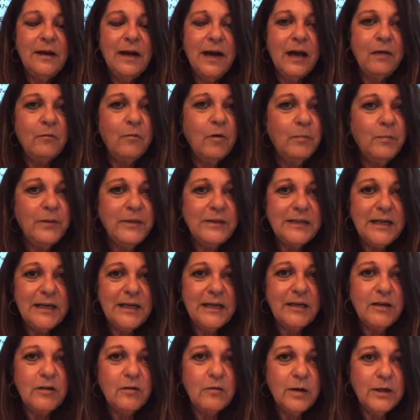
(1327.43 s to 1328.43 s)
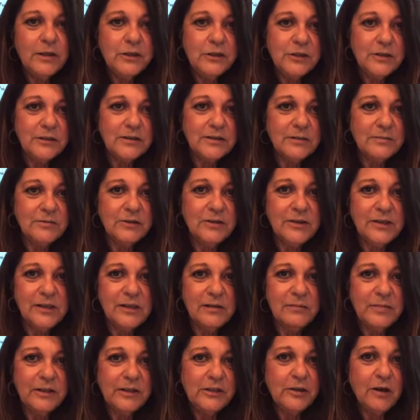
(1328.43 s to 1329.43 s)
I won't be taking questions. I'm just going
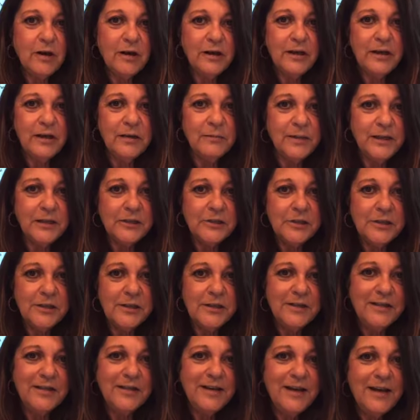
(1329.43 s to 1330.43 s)
to be talking about shit.